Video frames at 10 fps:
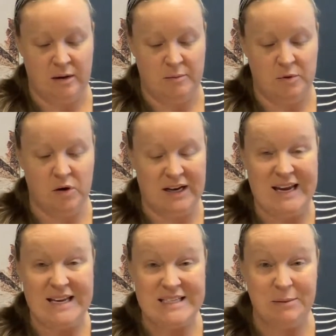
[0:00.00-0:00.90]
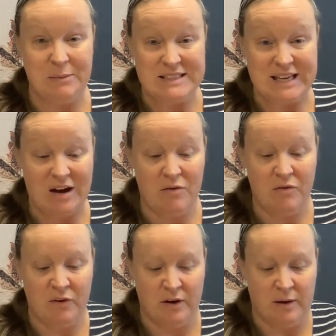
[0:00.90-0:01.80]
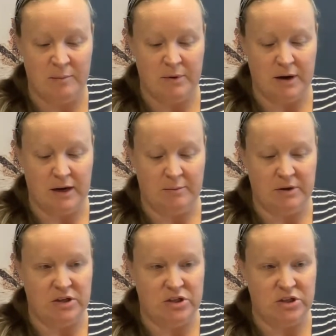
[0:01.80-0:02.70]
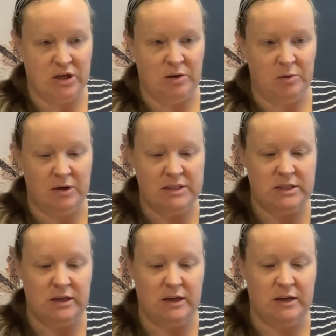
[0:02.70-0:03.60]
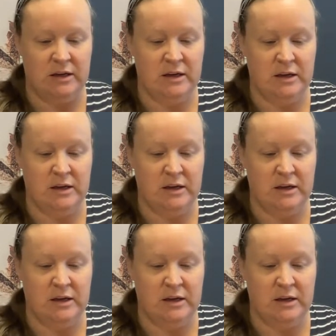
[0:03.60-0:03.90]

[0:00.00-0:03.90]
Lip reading: I'm not going to eat it myself, but I am going to show you what it's like.